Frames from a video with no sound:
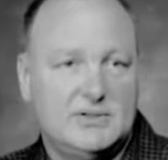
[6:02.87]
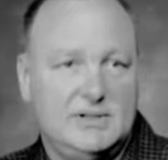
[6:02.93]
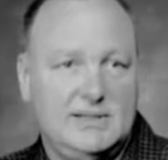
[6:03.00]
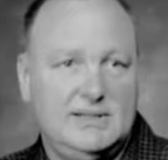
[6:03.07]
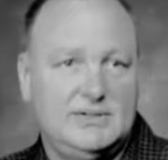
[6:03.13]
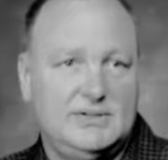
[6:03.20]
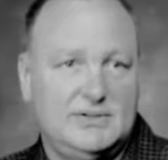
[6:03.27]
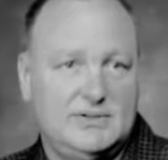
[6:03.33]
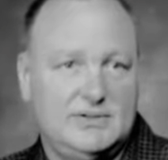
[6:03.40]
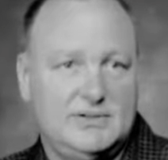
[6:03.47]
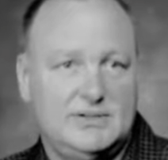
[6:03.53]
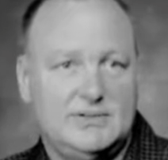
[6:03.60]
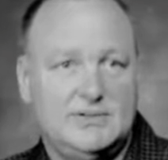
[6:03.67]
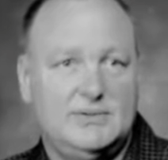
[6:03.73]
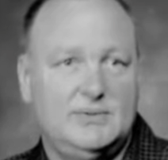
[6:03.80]
easier
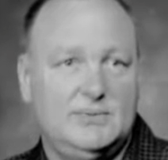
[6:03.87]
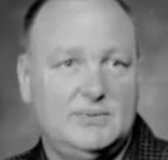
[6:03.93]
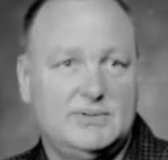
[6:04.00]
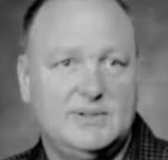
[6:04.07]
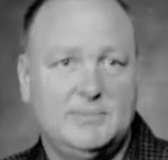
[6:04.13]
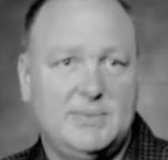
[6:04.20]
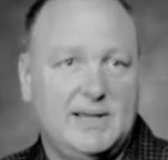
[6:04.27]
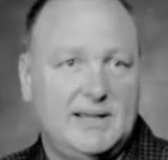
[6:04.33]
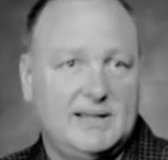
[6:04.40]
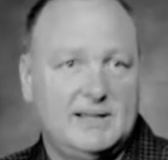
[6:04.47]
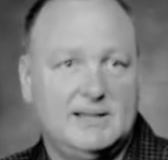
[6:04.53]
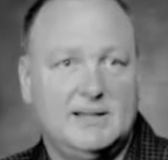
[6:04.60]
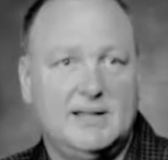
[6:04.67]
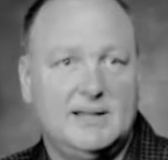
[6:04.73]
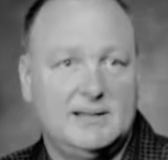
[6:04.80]
just to sit back
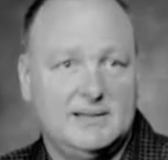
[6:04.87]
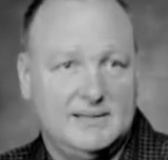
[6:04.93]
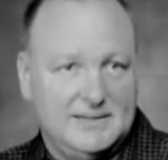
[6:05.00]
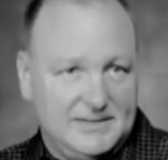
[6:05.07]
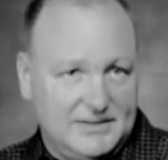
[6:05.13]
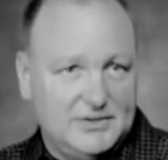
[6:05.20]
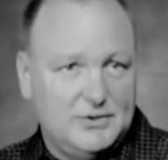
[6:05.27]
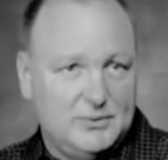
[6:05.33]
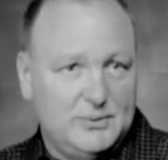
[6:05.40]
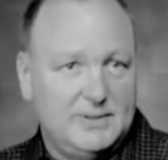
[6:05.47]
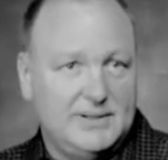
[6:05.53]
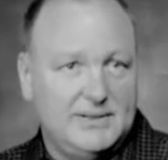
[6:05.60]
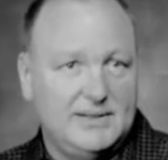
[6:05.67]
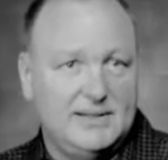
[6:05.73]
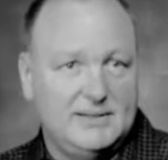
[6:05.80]
and not do
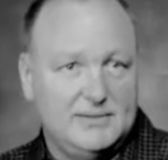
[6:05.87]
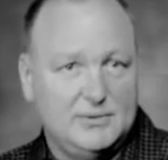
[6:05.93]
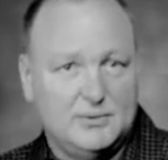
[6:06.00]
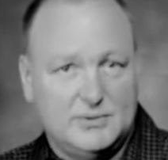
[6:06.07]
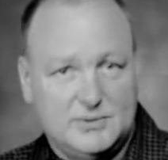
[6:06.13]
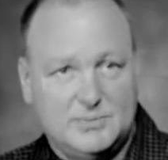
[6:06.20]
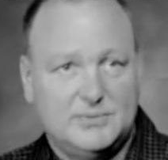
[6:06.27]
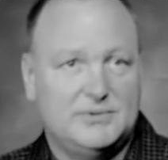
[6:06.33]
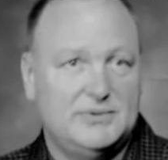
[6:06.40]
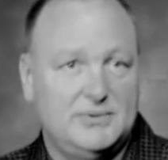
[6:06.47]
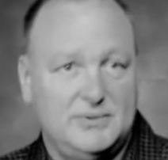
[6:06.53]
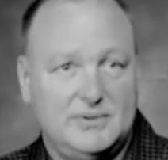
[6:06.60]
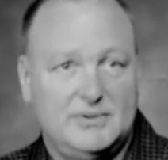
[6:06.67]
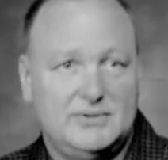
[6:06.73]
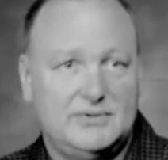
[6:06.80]
anything towards
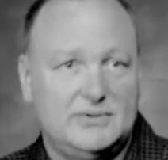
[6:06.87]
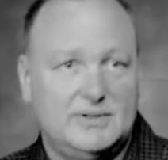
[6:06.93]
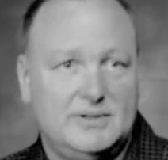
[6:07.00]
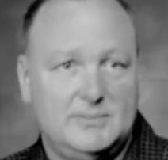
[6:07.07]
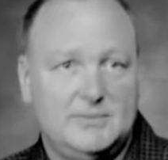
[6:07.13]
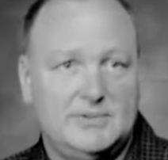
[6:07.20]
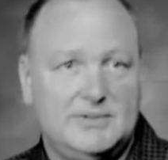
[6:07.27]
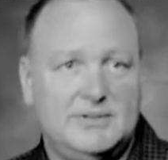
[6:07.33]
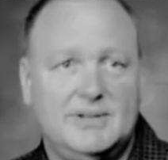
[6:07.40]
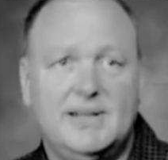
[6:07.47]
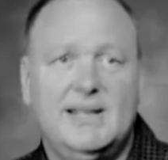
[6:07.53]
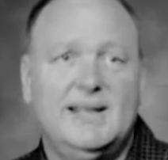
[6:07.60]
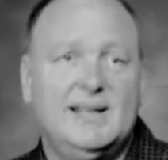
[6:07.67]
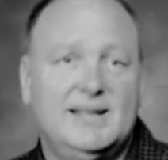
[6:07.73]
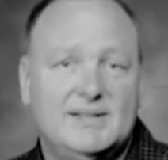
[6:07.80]
pursuing your dreams. And
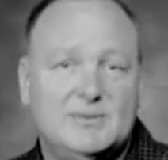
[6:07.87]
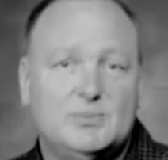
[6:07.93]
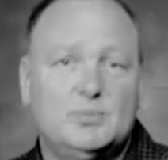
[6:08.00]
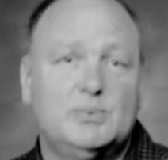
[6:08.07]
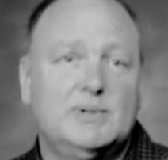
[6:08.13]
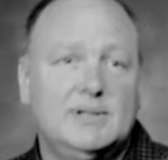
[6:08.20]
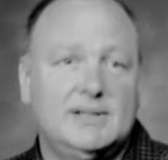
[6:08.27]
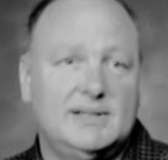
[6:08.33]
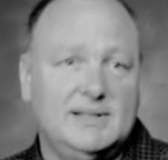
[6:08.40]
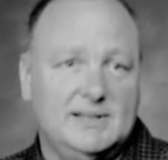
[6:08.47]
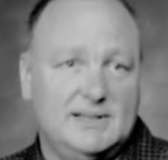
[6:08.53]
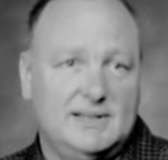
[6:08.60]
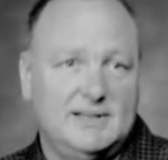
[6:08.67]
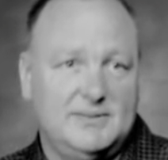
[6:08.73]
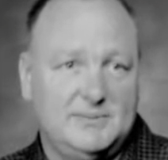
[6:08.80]
it's really,
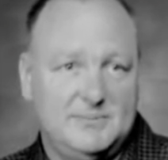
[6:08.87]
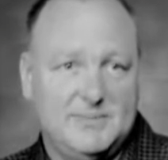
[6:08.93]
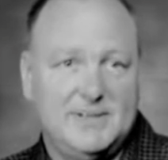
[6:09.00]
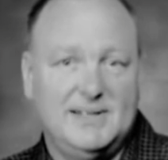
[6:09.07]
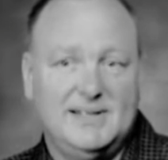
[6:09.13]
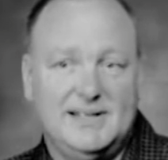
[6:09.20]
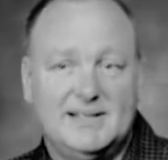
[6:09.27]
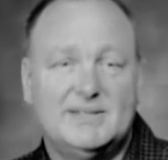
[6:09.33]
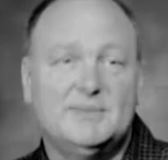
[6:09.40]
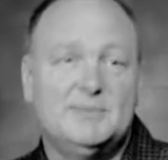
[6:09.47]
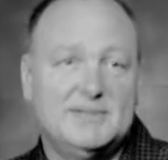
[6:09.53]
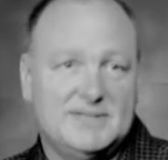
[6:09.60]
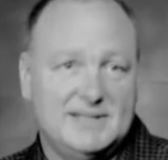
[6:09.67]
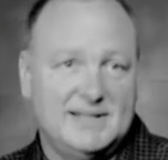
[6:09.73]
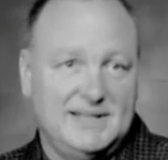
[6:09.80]
it's a
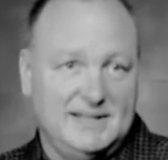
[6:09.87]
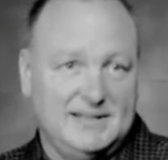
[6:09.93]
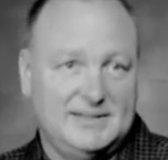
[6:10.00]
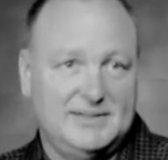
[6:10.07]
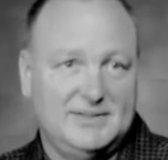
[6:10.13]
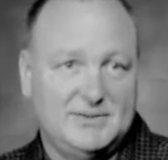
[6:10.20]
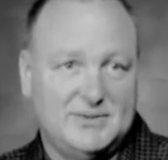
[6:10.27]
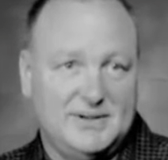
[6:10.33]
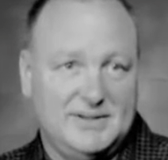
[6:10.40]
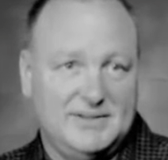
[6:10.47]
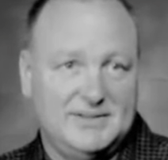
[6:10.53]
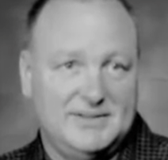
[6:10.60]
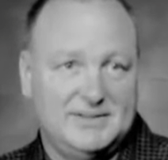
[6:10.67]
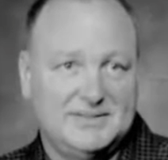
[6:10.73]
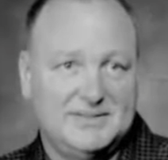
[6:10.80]
mistake to try
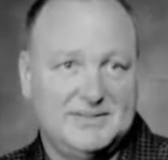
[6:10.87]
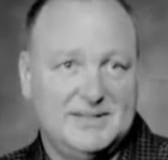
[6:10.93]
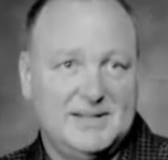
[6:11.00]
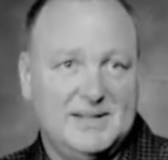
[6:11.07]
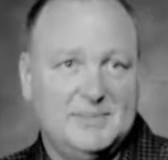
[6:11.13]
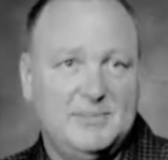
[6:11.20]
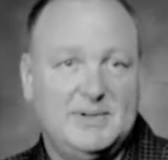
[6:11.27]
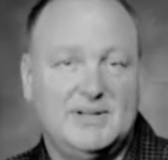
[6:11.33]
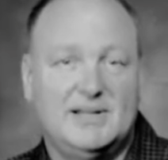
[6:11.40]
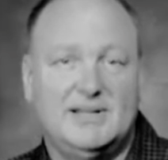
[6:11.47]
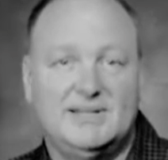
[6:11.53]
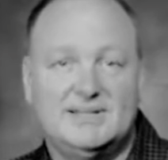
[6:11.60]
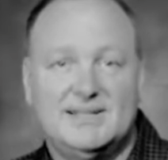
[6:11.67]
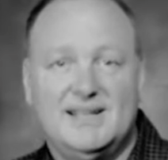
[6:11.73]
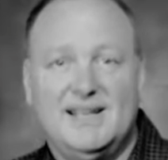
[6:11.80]
this,
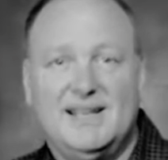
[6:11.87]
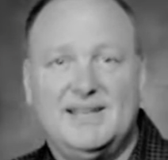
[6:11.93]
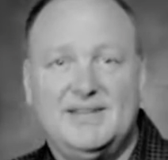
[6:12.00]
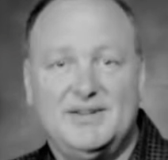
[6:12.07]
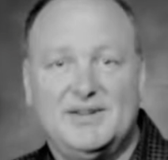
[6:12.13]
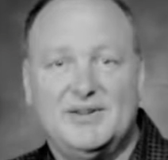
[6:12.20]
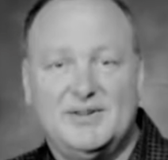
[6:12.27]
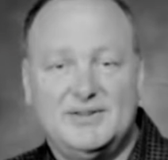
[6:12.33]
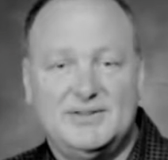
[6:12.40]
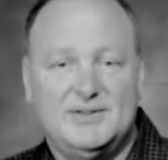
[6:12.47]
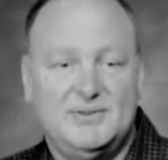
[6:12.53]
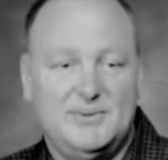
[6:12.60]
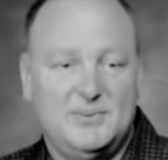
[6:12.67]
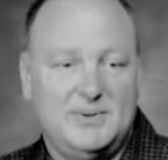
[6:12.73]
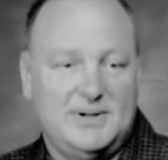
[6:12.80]
because you're going
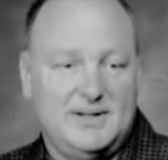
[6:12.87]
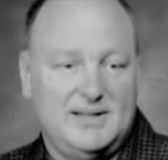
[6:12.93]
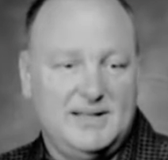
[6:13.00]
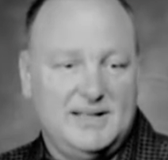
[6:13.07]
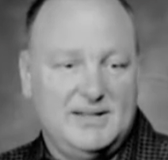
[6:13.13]
to